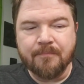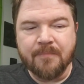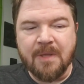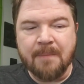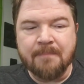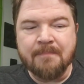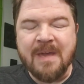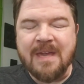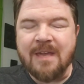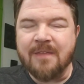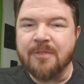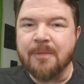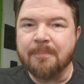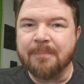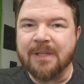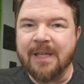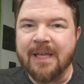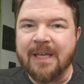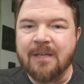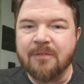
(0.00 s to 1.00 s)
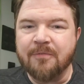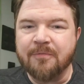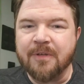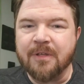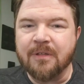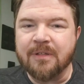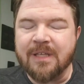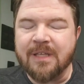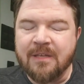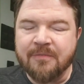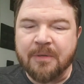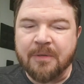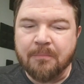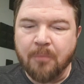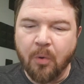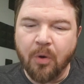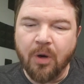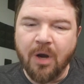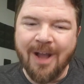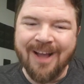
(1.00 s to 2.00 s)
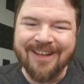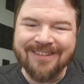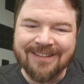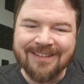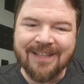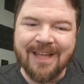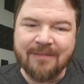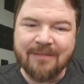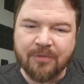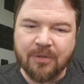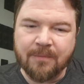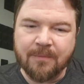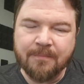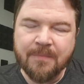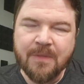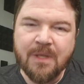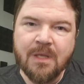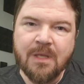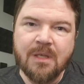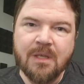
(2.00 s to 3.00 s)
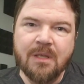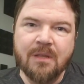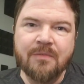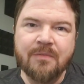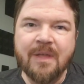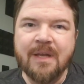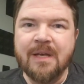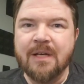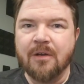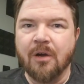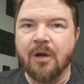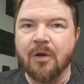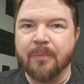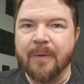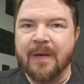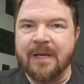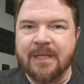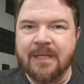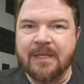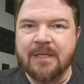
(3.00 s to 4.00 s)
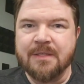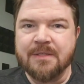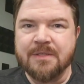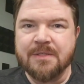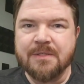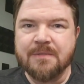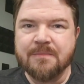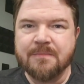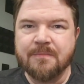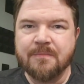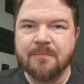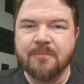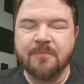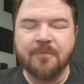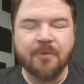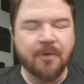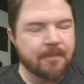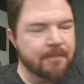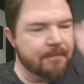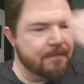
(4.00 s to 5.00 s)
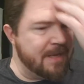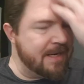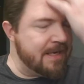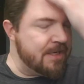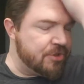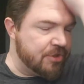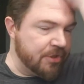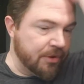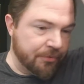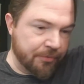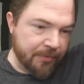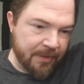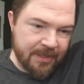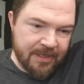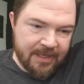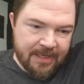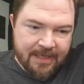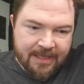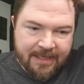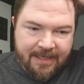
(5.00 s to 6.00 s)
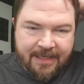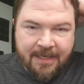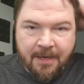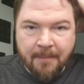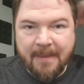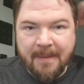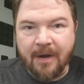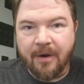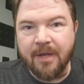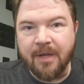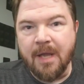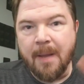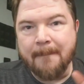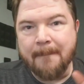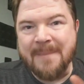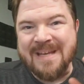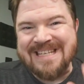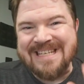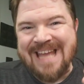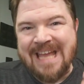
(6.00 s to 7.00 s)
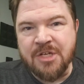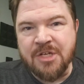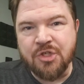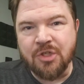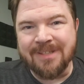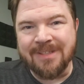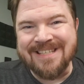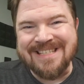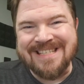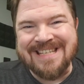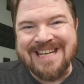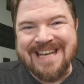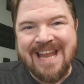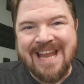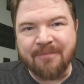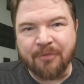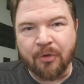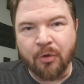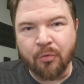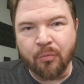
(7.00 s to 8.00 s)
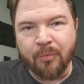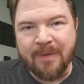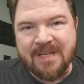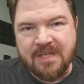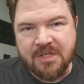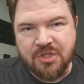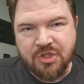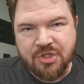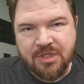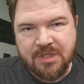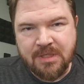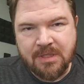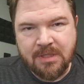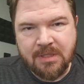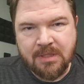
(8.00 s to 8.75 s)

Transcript: make the playing field even more unlevel than it already is. For many children in America, potential is never reached.